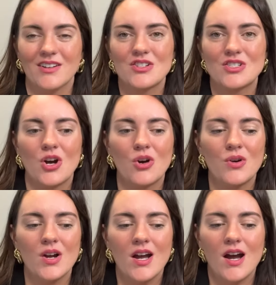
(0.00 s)

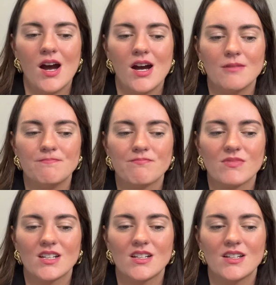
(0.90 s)
So,
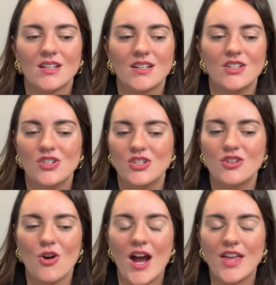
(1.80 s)

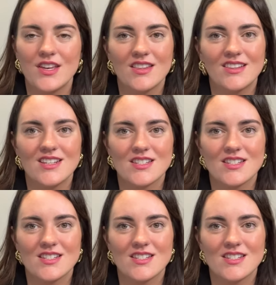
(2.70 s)
I think that